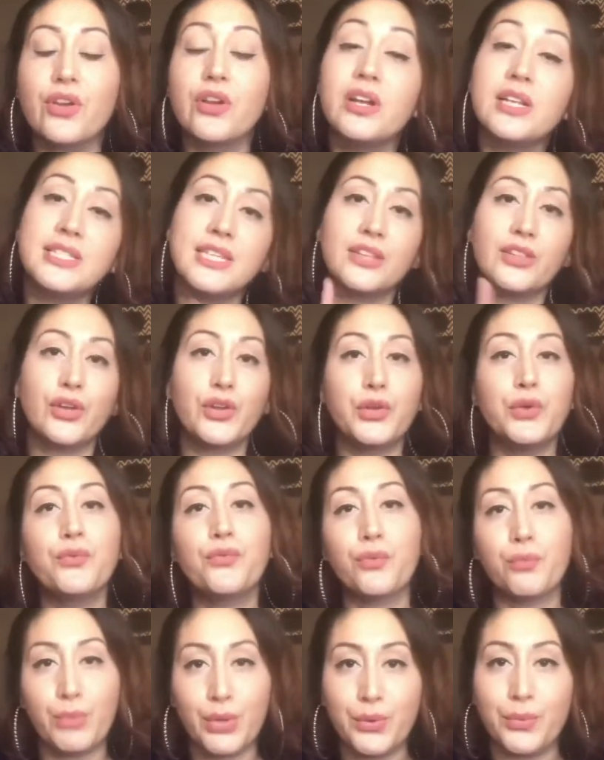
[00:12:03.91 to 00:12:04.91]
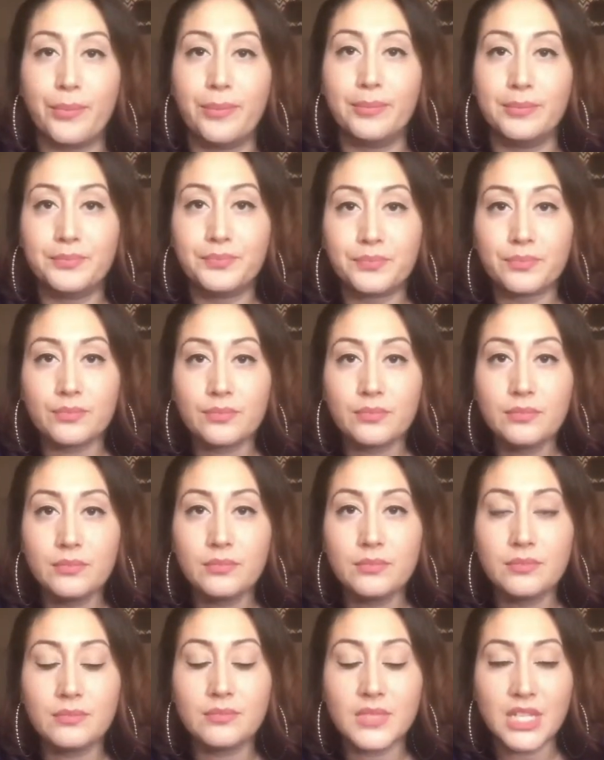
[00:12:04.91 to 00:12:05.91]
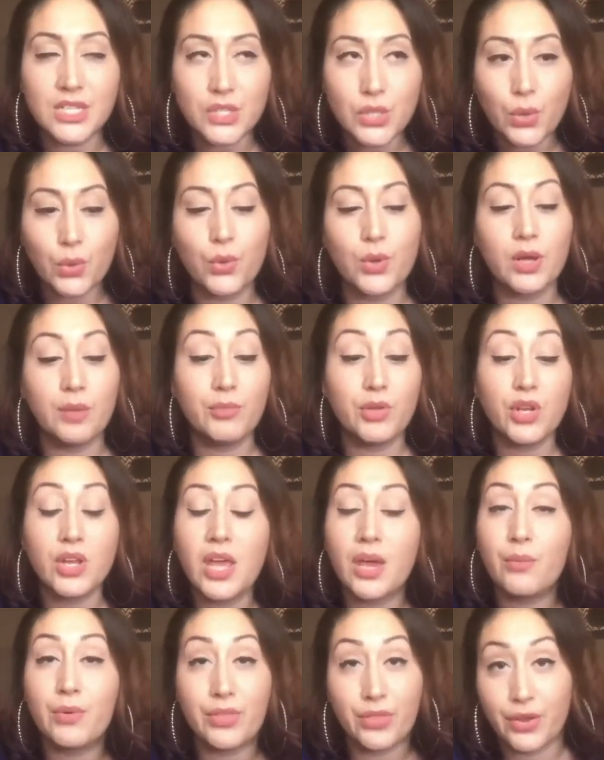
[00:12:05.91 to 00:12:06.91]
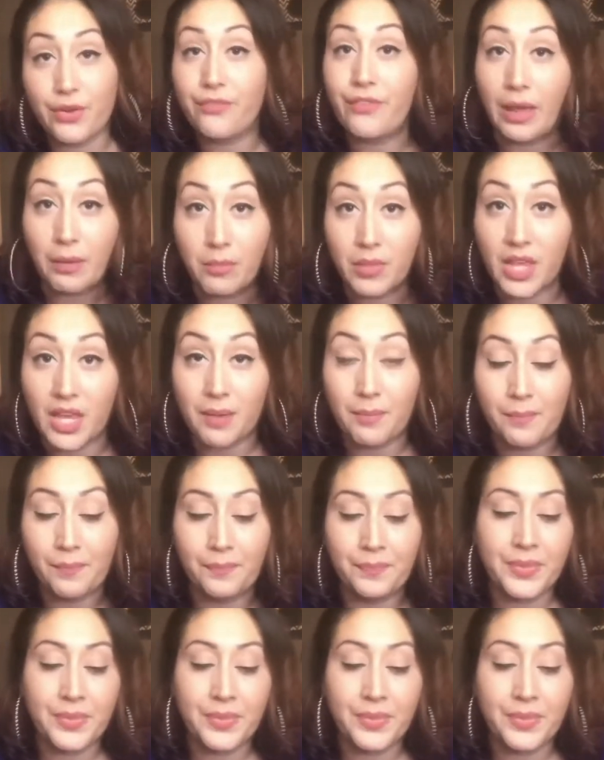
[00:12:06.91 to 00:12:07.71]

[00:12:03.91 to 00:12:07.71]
They're going to take their cue from you. So communicate with your family.